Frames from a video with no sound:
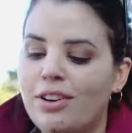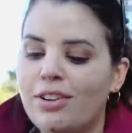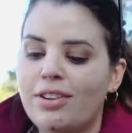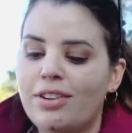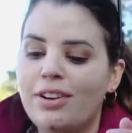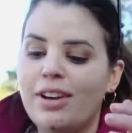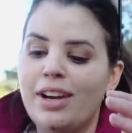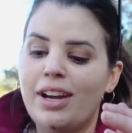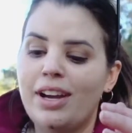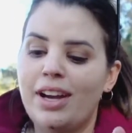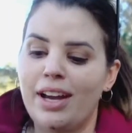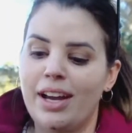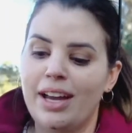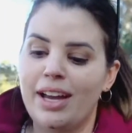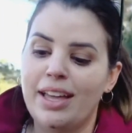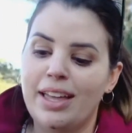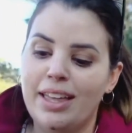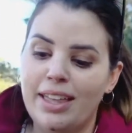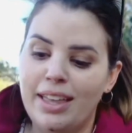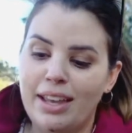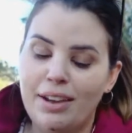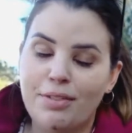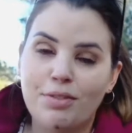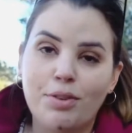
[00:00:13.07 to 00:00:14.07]
and I had
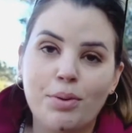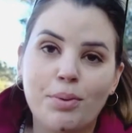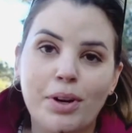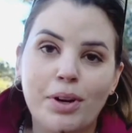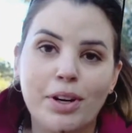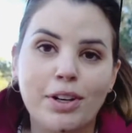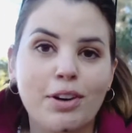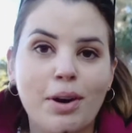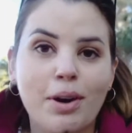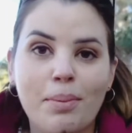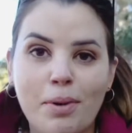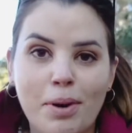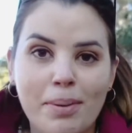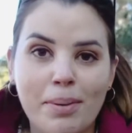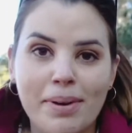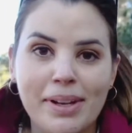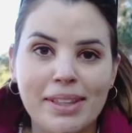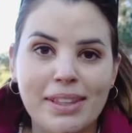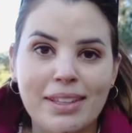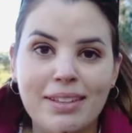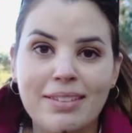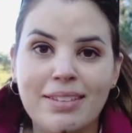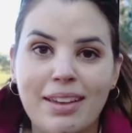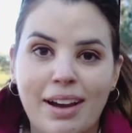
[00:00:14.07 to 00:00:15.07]
wiped my face
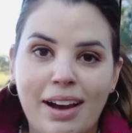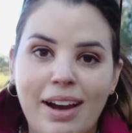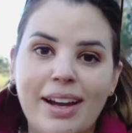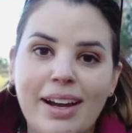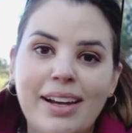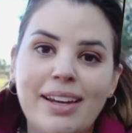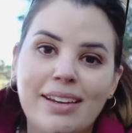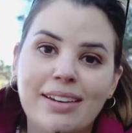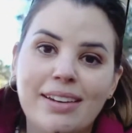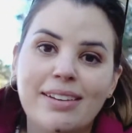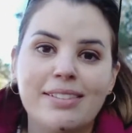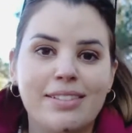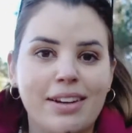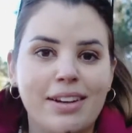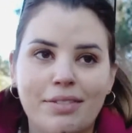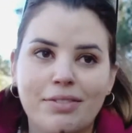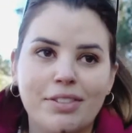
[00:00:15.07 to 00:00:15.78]
after, so I had this